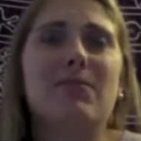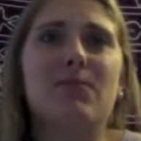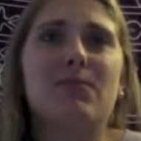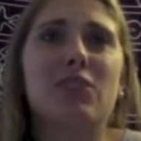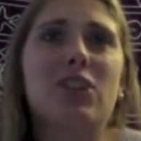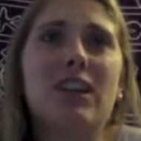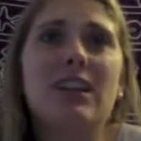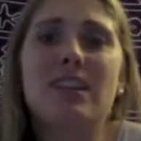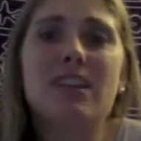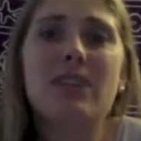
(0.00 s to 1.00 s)
shit
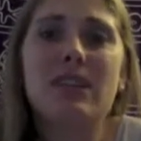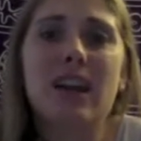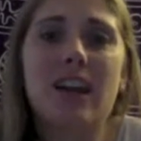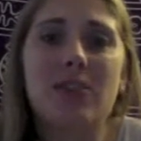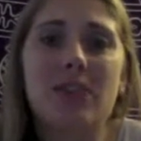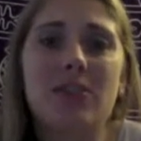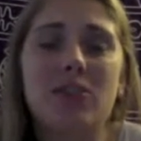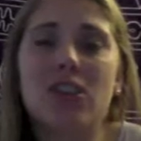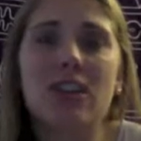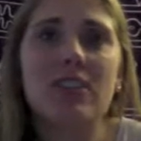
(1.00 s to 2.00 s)
is going to happen.
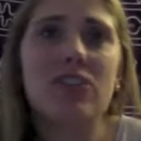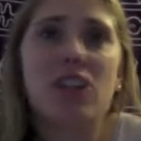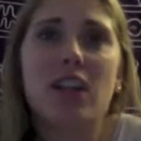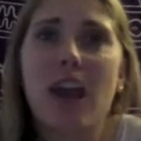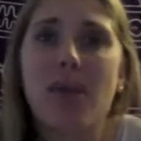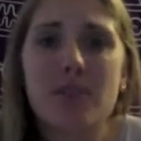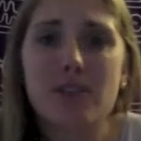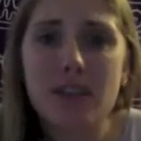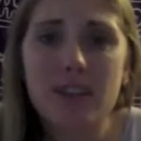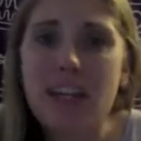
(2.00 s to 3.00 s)
Shit happens
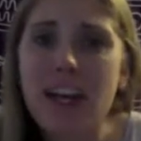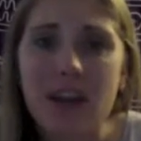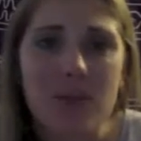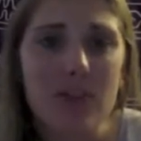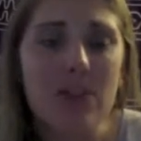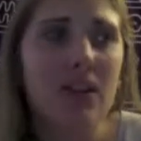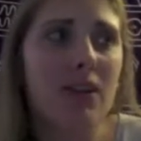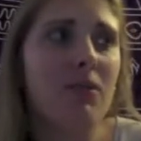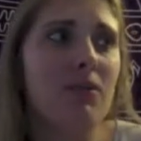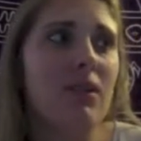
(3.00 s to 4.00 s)
all the time.
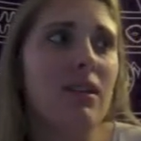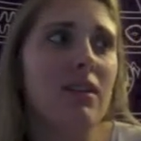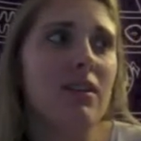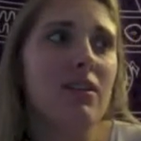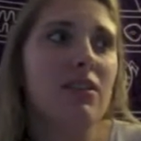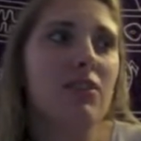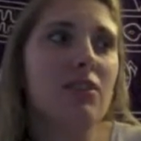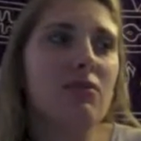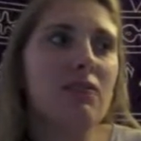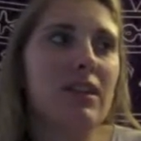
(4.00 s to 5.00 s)
So
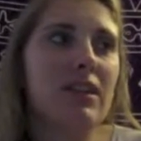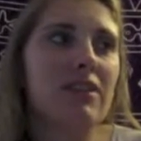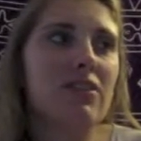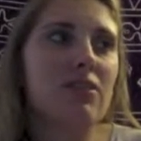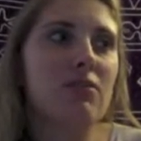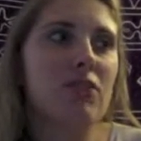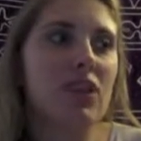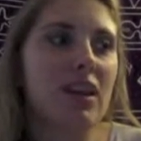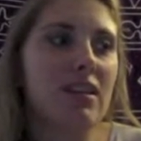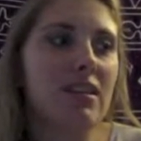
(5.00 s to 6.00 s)
you need to
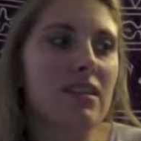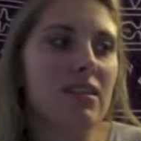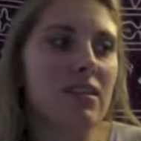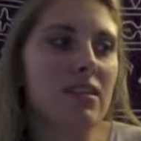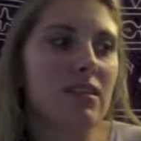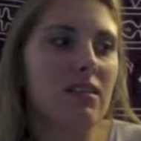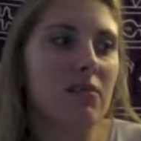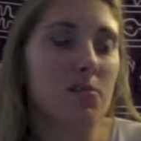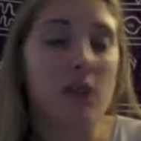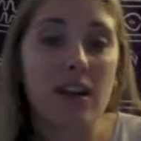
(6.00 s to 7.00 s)
just
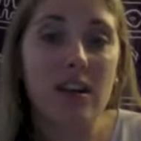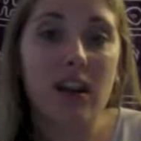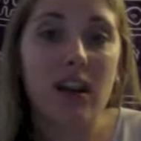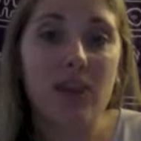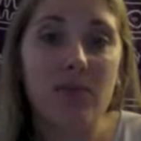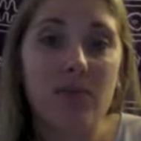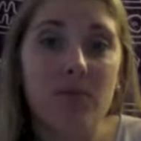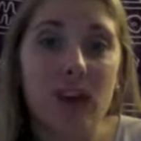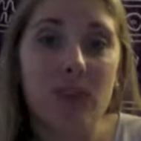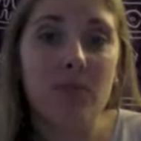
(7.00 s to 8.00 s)
buck up
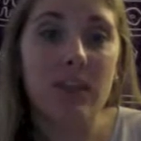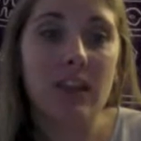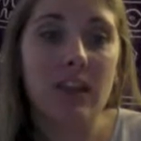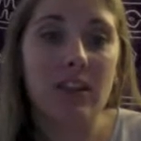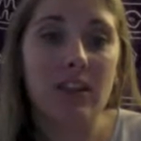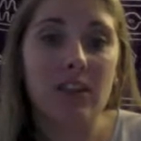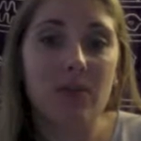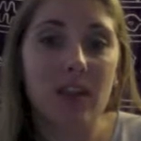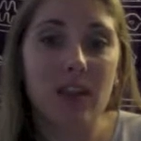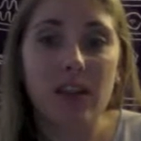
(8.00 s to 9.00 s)
and be like, you know
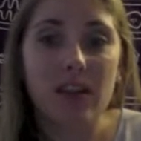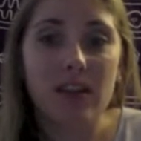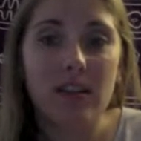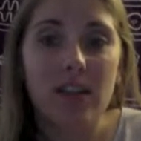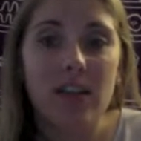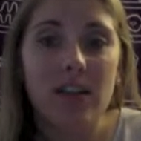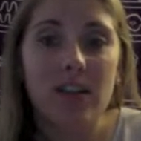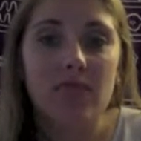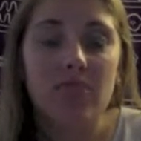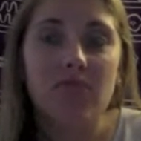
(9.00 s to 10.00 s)
what?
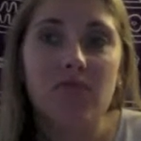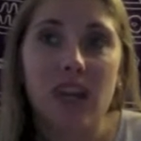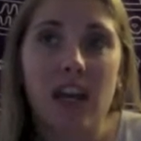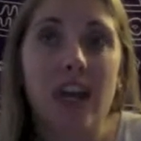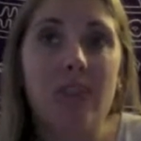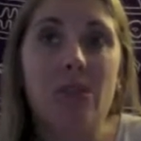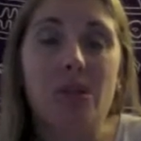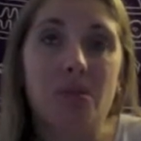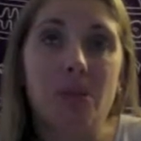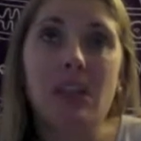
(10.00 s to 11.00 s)
I have to go
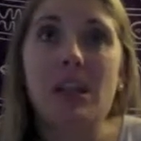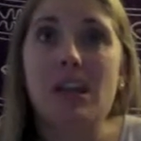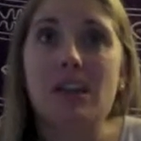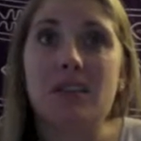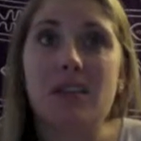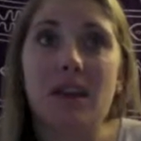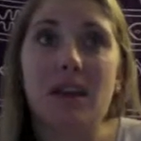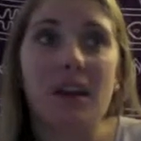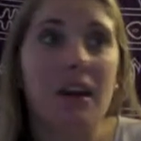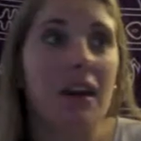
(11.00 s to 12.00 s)
to work again today
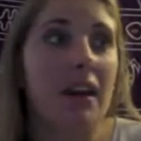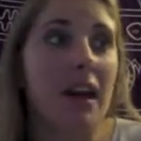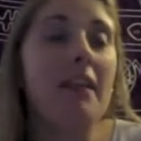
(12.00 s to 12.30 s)
and I hate